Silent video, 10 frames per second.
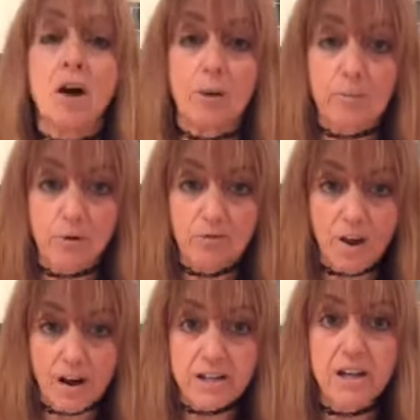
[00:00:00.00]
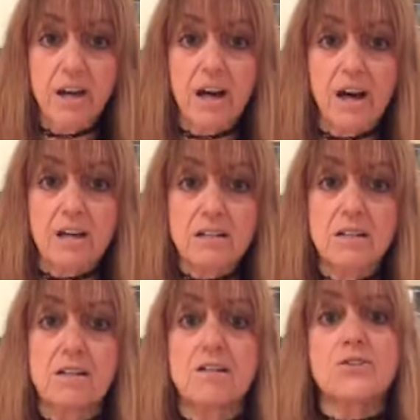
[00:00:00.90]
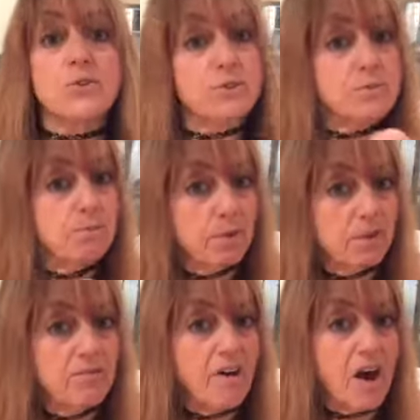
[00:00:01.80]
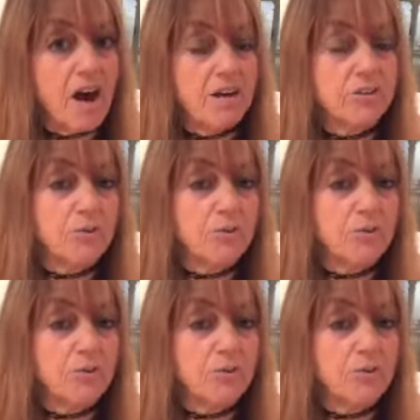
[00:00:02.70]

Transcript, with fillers: A Boulevardier, so it's Boulevard